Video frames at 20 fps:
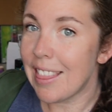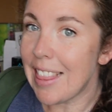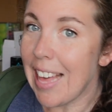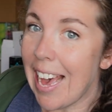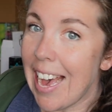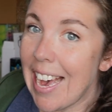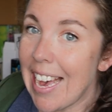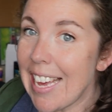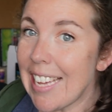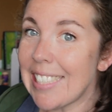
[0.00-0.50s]

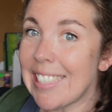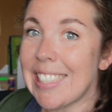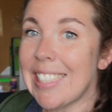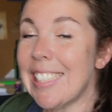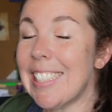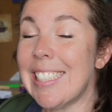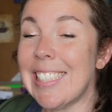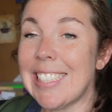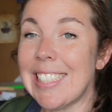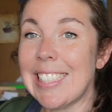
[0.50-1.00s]
that
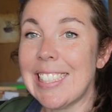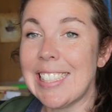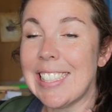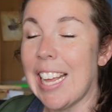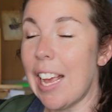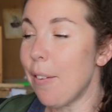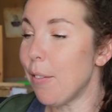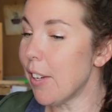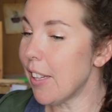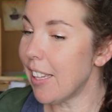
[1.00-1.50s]
is
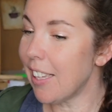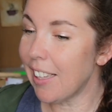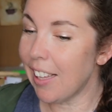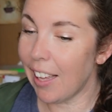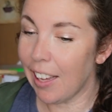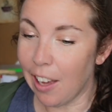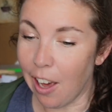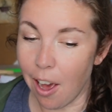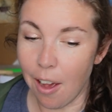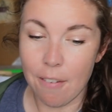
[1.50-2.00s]
everything
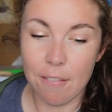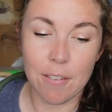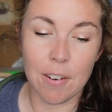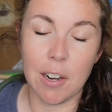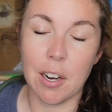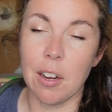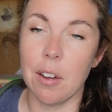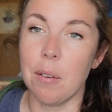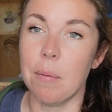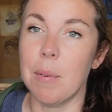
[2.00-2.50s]
I got
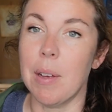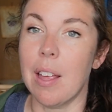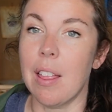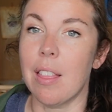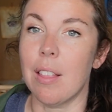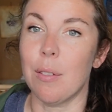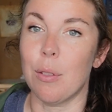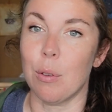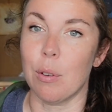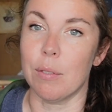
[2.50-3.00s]
from
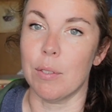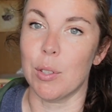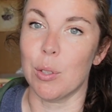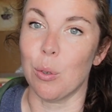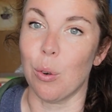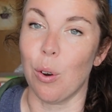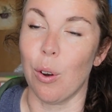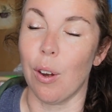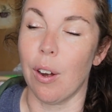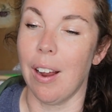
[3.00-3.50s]
the thrift
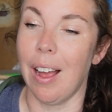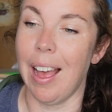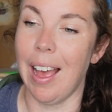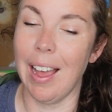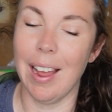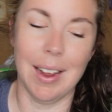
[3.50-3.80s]
store.